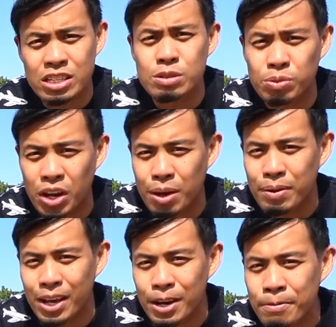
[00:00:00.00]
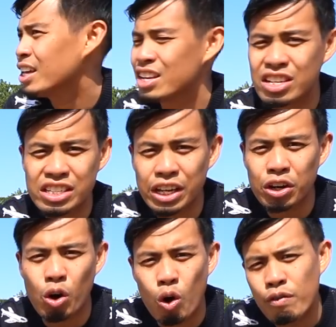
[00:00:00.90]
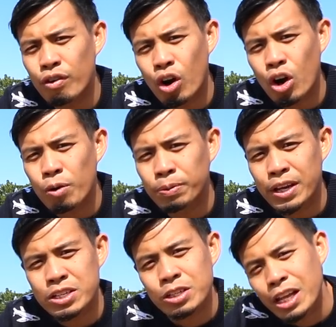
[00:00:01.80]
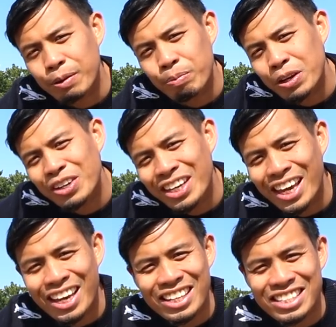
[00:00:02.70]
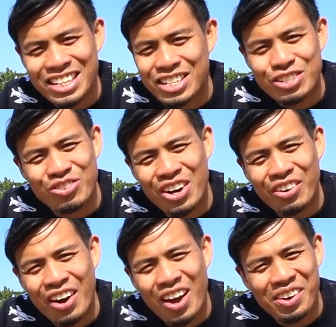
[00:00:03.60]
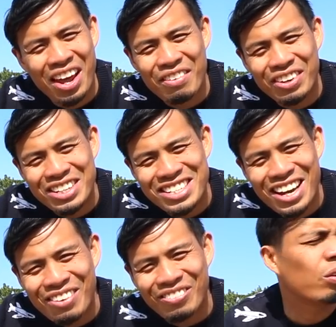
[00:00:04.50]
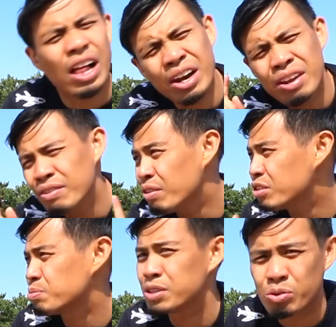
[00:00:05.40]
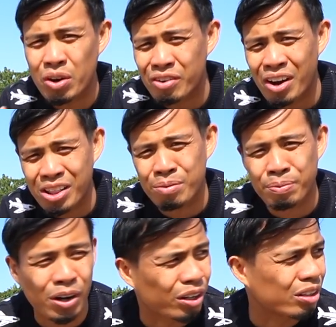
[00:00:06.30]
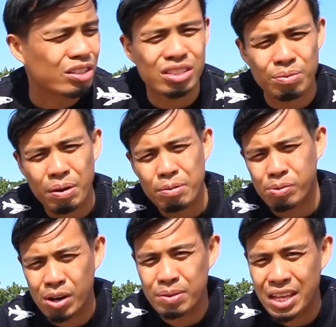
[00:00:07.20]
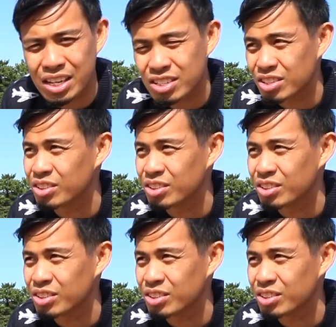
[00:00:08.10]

it's prohibited. It's just like an overall place to like bring your kids and just run around and have a good time. Well, I don't even know if you're supposed to run around in the park because they probably prohibit that too.